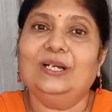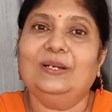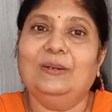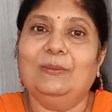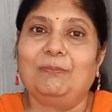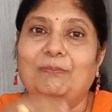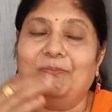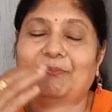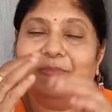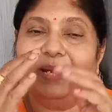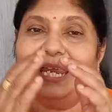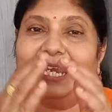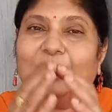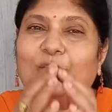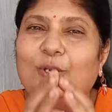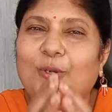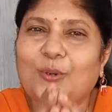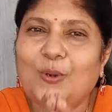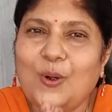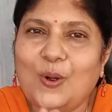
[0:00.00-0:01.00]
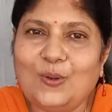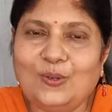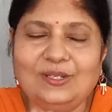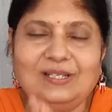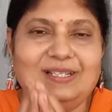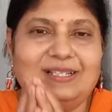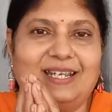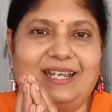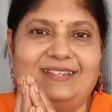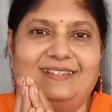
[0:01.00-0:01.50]
make your own
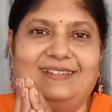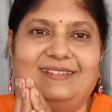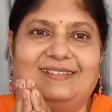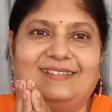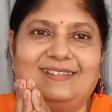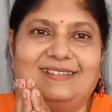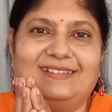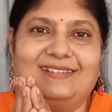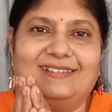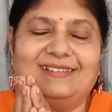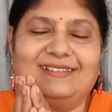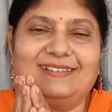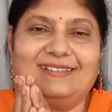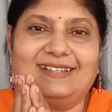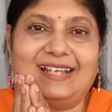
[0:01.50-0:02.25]
sentences.